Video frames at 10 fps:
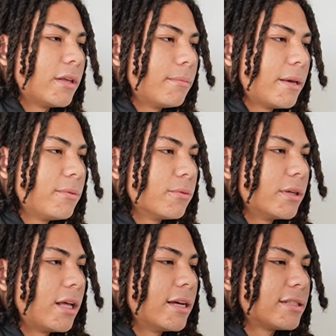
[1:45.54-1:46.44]
It made me
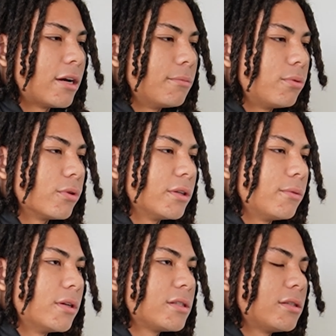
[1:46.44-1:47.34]
realize how important
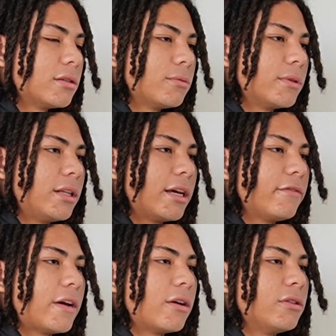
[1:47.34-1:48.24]
it was to really
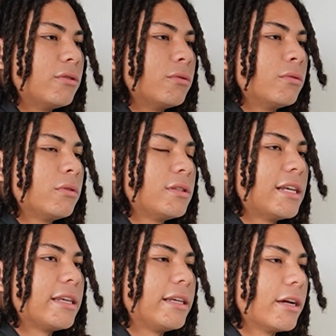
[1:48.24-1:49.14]
like value
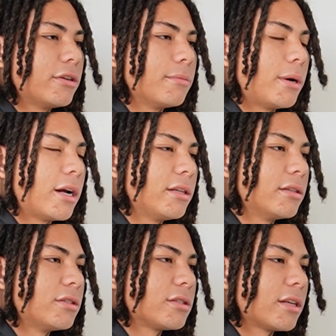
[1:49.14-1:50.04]
taking care of your
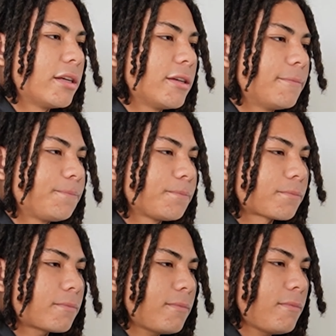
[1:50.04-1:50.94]
body and just like
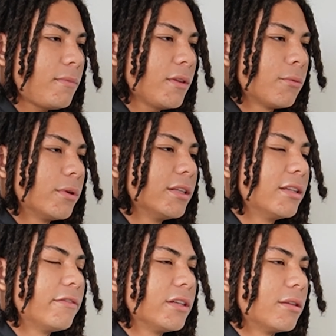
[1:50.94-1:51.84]

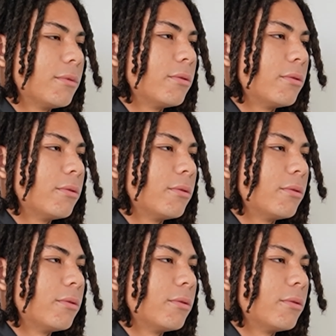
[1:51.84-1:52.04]
really living in the